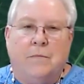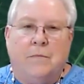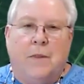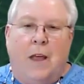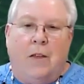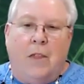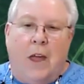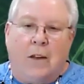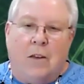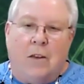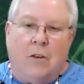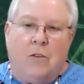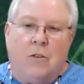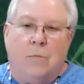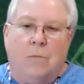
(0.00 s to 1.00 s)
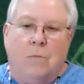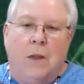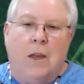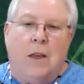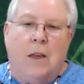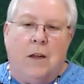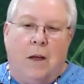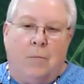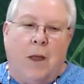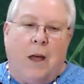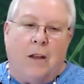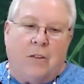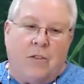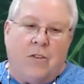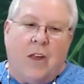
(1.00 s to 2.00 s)
Now, that doesn't mean, I'm
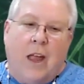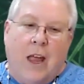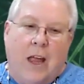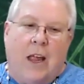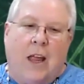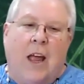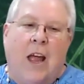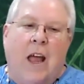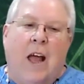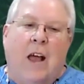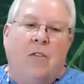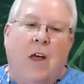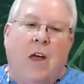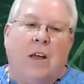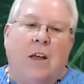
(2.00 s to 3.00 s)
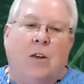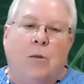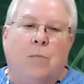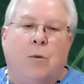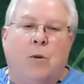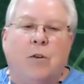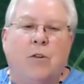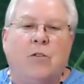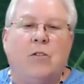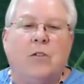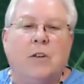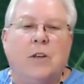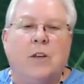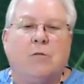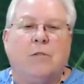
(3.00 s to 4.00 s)
not saying that you
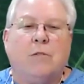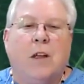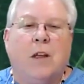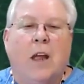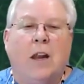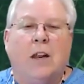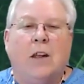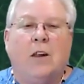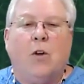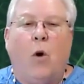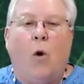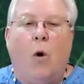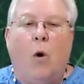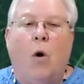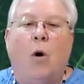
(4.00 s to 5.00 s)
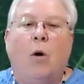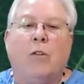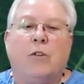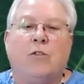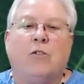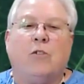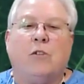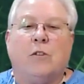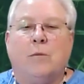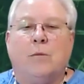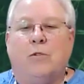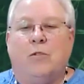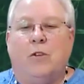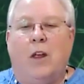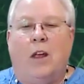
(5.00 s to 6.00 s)
personally created all the
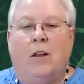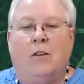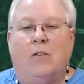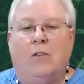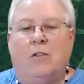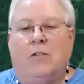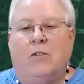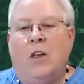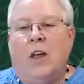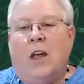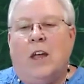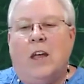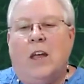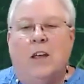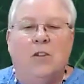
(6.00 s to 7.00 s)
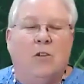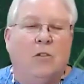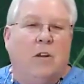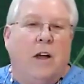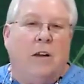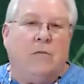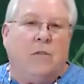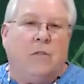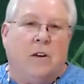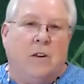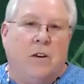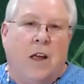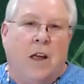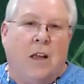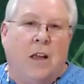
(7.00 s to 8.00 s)
circumstances in your life that are
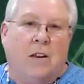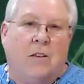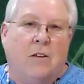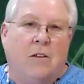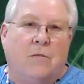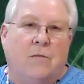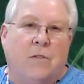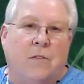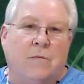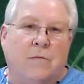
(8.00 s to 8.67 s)
negative.